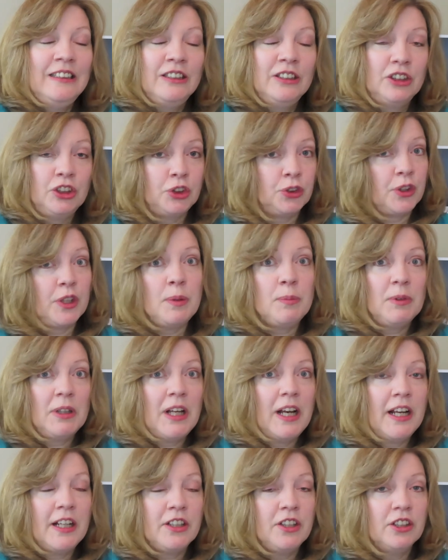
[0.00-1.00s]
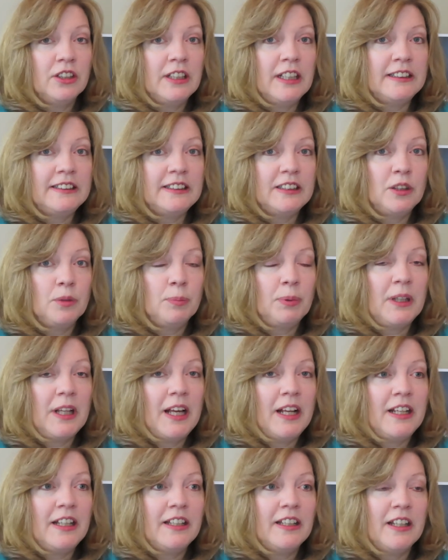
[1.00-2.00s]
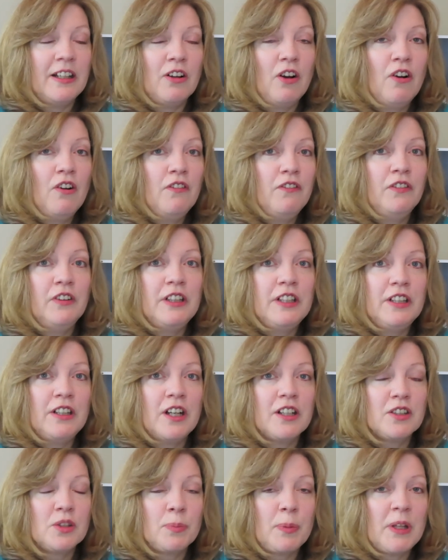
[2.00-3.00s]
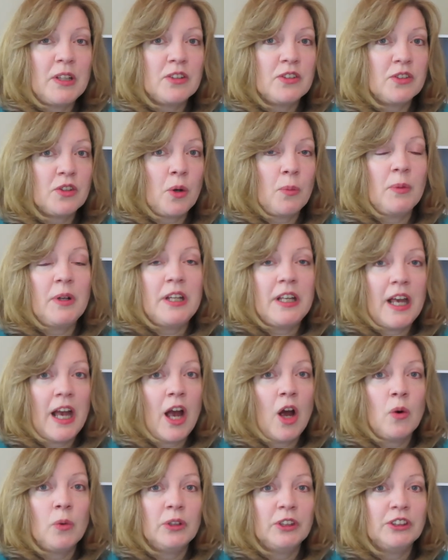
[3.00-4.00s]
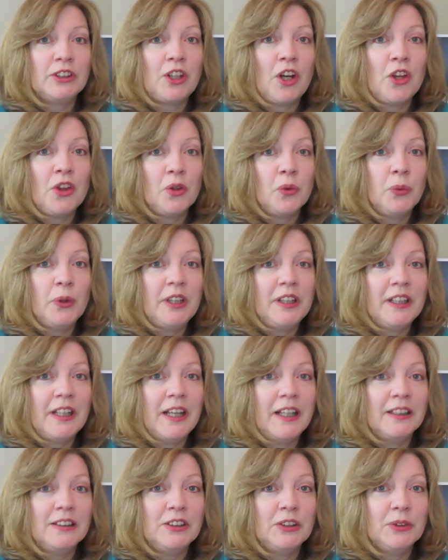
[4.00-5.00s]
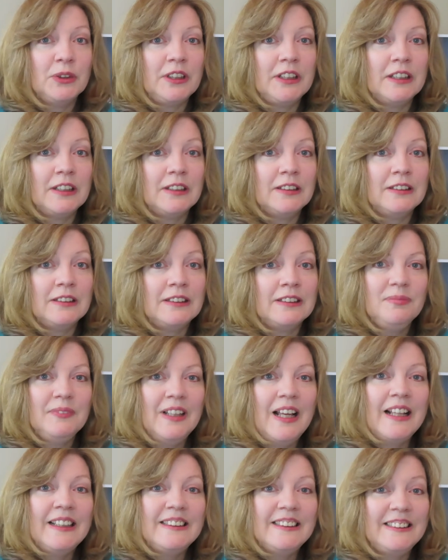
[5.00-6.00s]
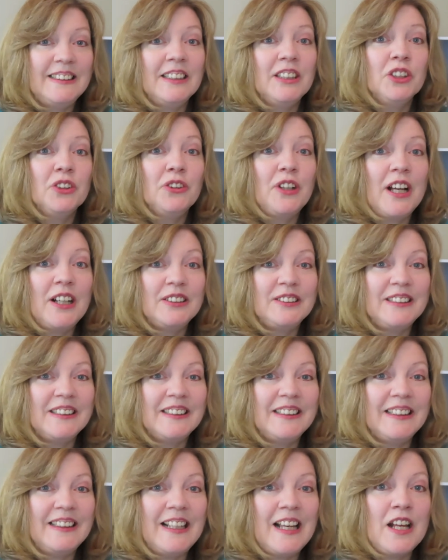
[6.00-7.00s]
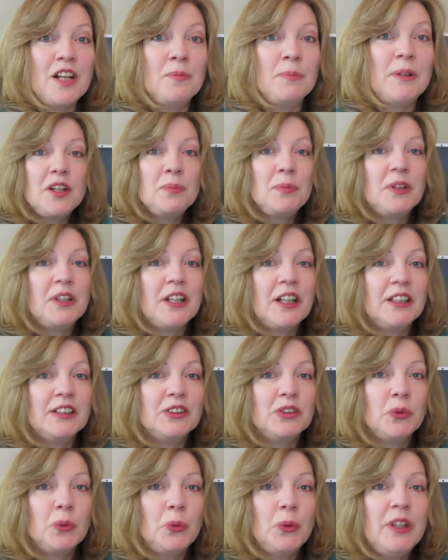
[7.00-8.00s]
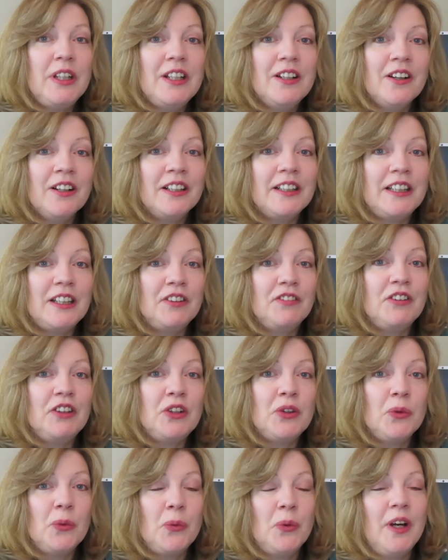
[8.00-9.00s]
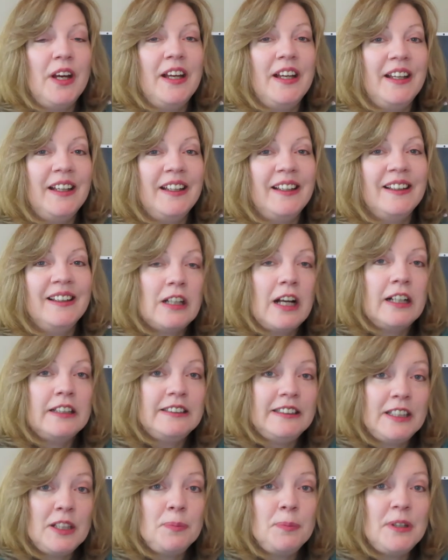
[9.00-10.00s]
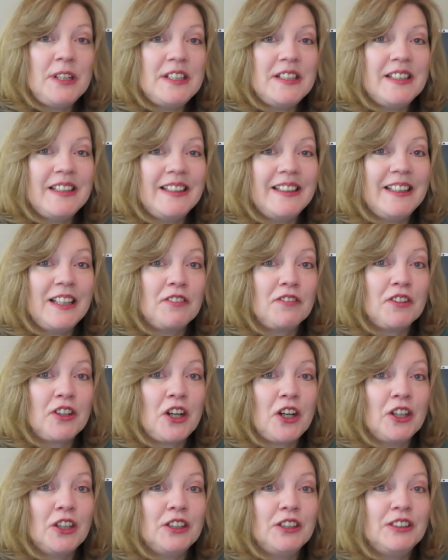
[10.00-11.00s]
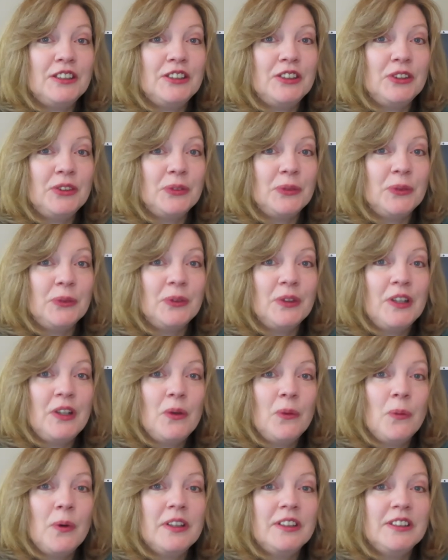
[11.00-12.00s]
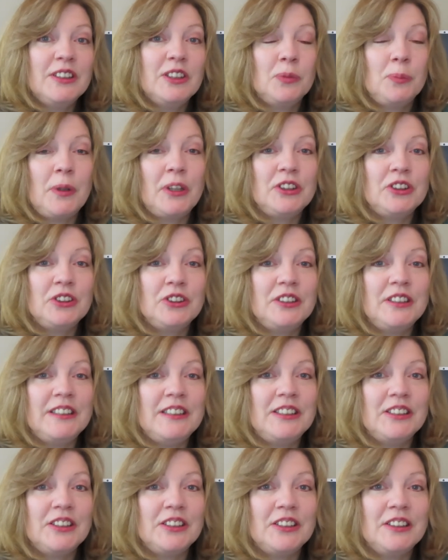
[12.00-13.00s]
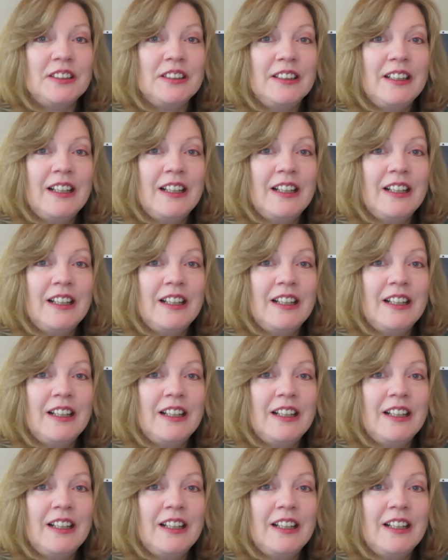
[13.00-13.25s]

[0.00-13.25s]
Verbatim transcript: streamline your lesson planning and hopefully not spend so many hours on the weekend doing it. And stick around till the end because we are giving away a T P T gift card to one special teacher